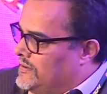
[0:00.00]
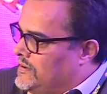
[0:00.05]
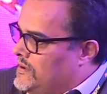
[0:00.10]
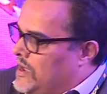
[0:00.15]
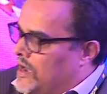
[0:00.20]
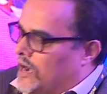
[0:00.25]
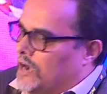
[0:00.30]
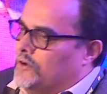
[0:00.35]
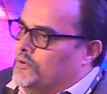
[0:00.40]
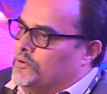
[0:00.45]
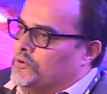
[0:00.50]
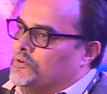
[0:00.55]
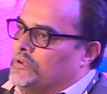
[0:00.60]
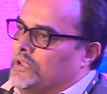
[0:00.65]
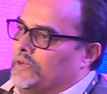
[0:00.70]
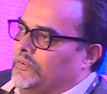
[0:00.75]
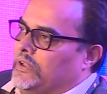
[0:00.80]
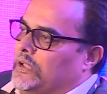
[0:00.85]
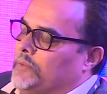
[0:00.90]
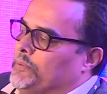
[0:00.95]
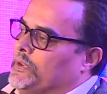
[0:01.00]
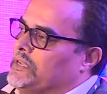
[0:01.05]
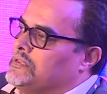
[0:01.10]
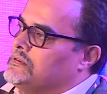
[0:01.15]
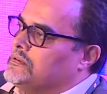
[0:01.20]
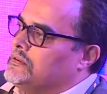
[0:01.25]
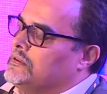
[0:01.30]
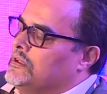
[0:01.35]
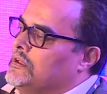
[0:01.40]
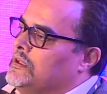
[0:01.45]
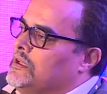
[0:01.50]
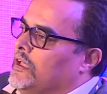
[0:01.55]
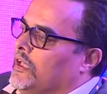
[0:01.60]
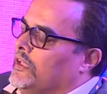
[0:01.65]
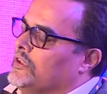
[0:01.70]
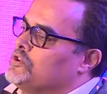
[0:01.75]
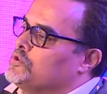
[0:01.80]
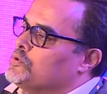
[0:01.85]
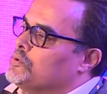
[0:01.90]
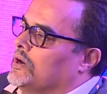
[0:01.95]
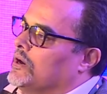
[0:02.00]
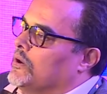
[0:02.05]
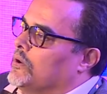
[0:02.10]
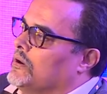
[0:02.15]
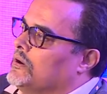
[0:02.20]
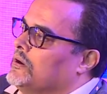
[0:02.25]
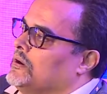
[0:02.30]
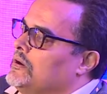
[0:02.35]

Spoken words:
How do you develop it into a